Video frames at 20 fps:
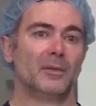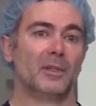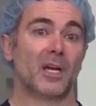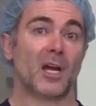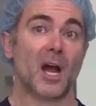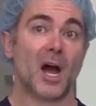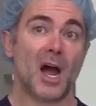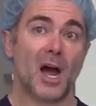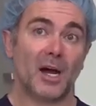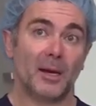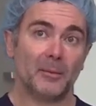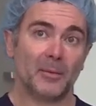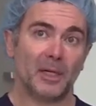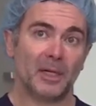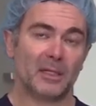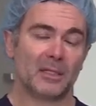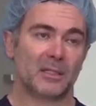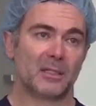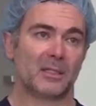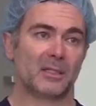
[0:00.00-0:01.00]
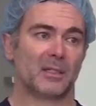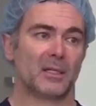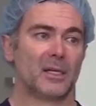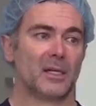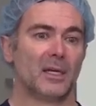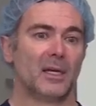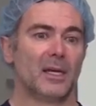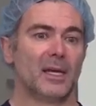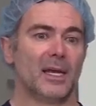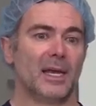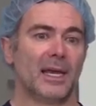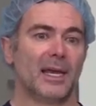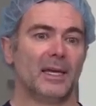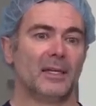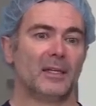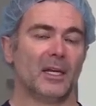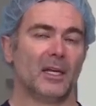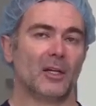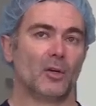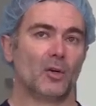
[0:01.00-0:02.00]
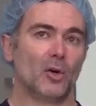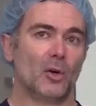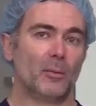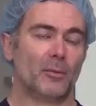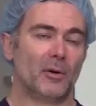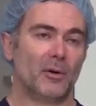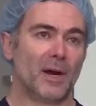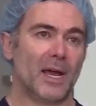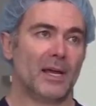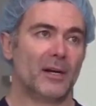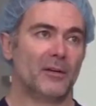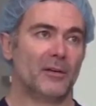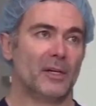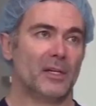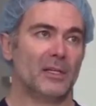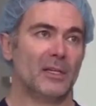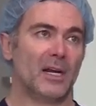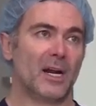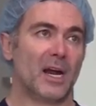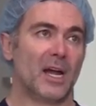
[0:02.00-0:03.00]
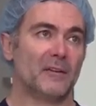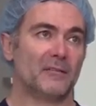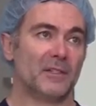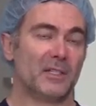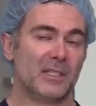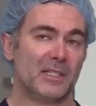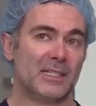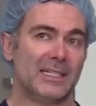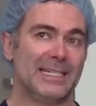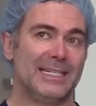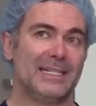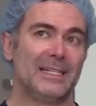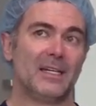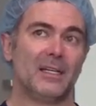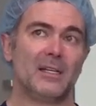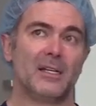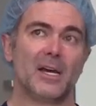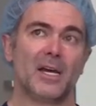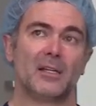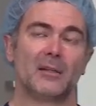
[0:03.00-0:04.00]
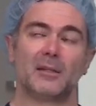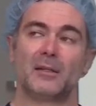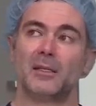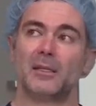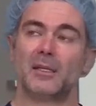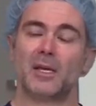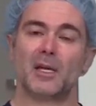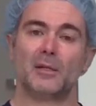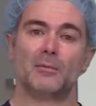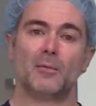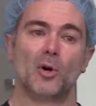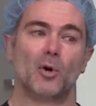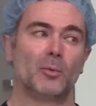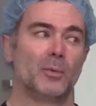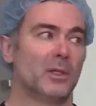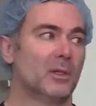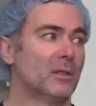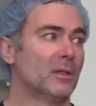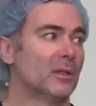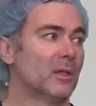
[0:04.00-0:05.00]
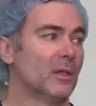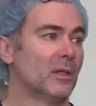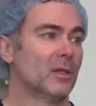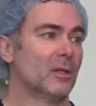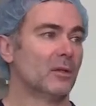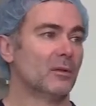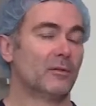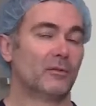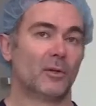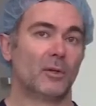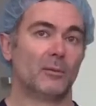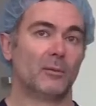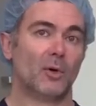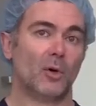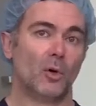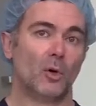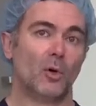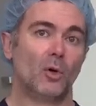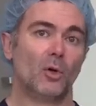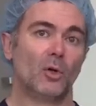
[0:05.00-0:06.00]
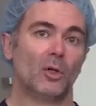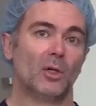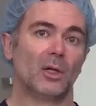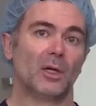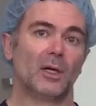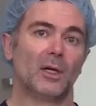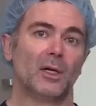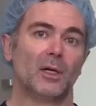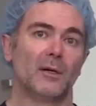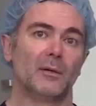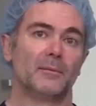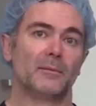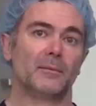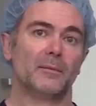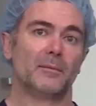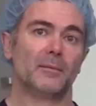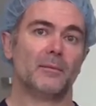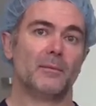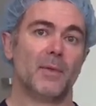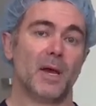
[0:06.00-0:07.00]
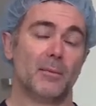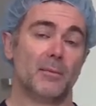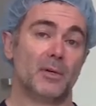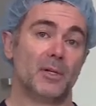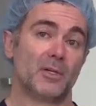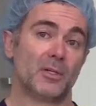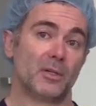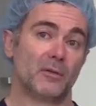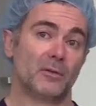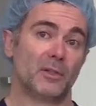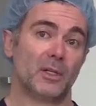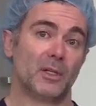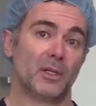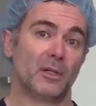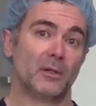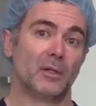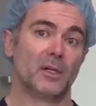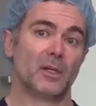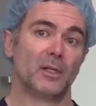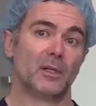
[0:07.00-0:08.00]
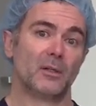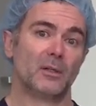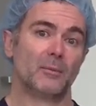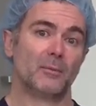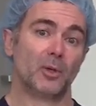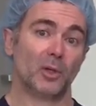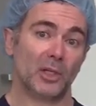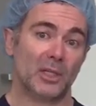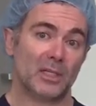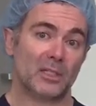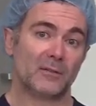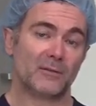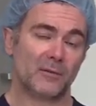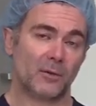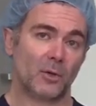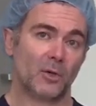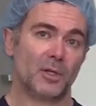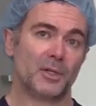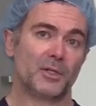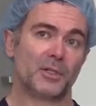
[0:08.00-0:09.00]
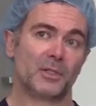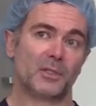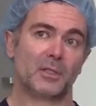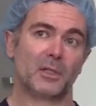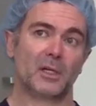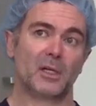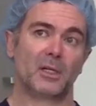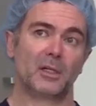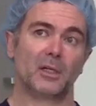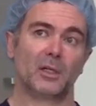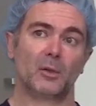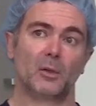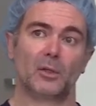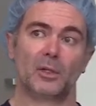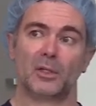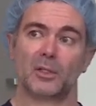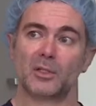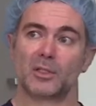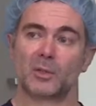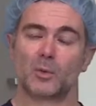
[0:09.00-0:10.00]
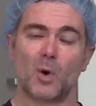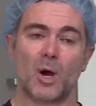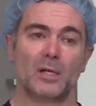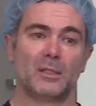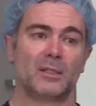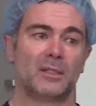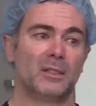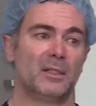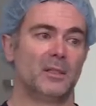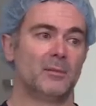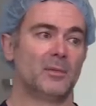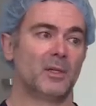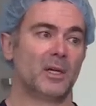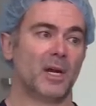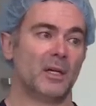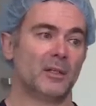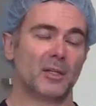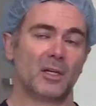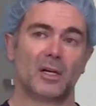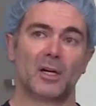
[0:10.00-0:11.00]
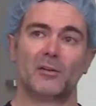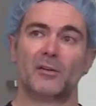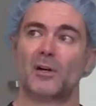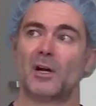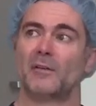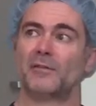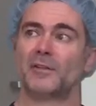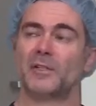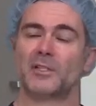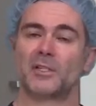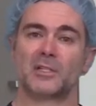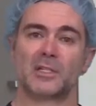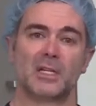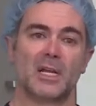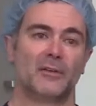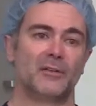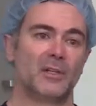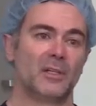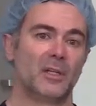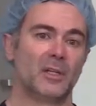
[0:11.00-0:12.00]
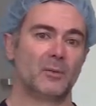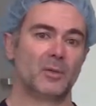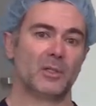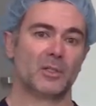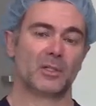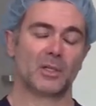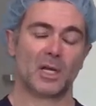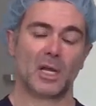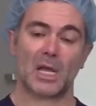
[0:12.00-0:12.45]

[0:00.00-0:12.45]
calmness, and camaraderie that I have seen in that moment from all members of the police force, including the SWAT team and undercover officers and everything, was.